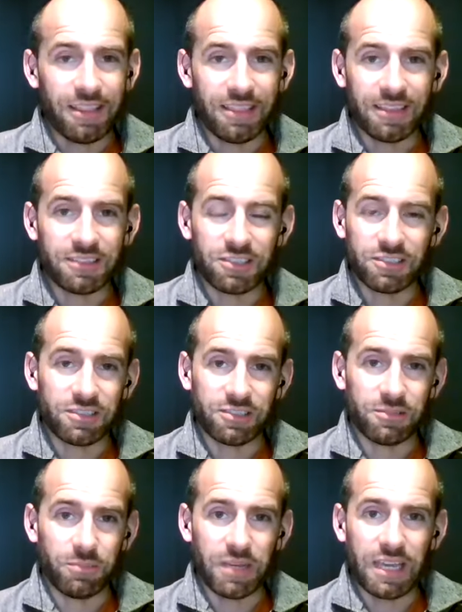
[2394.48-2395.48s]
this just
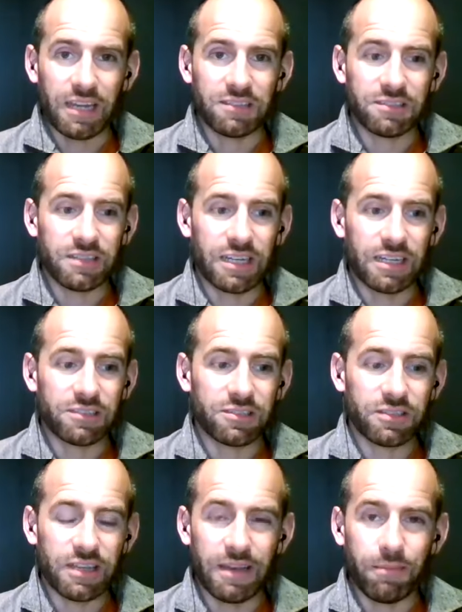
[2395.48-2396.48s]
doesn't make any
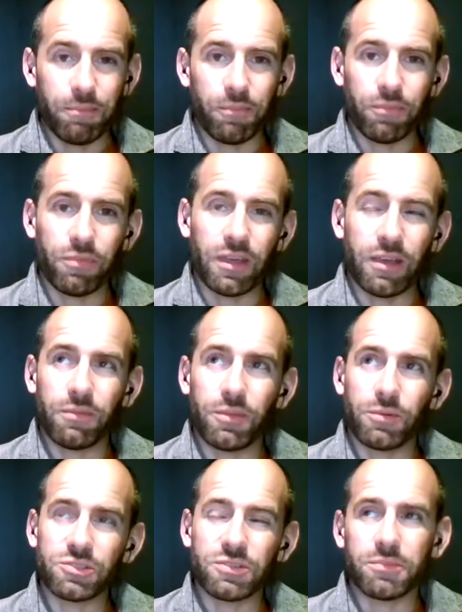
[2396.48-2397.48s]
sense. There
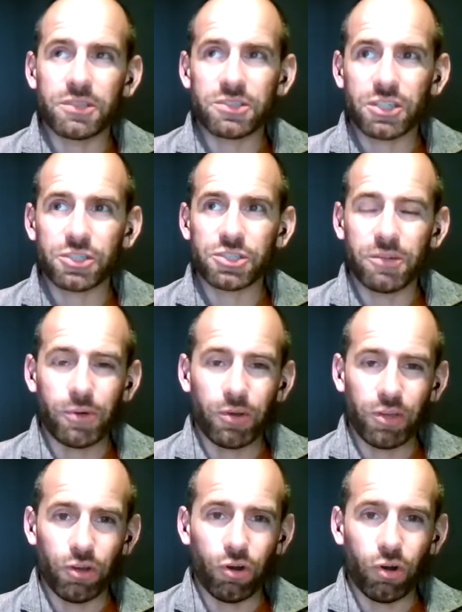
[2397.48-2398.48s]
was some discussion
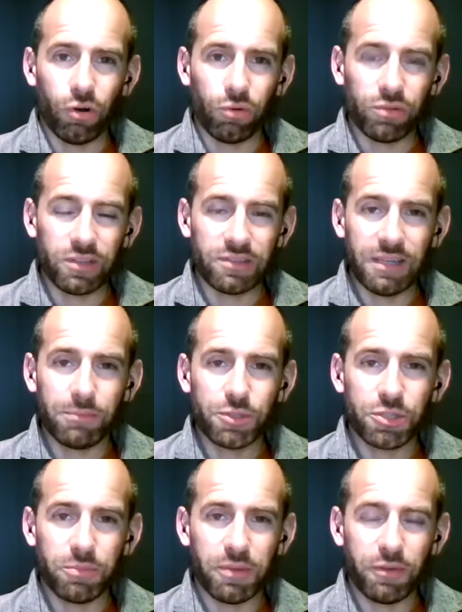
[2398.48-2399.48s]
about all the teams
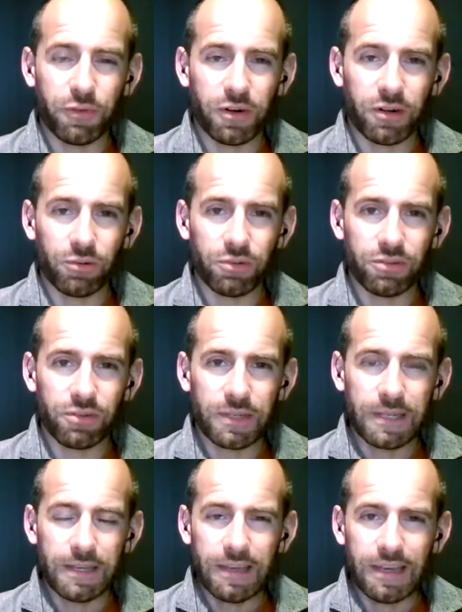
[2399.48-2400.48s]
should be furloughed.
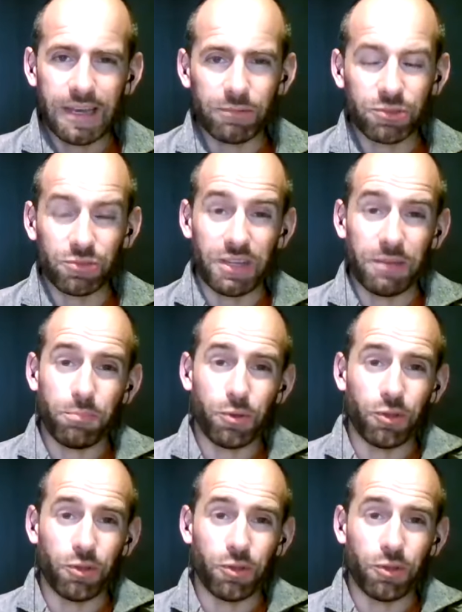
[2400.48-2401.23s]
So like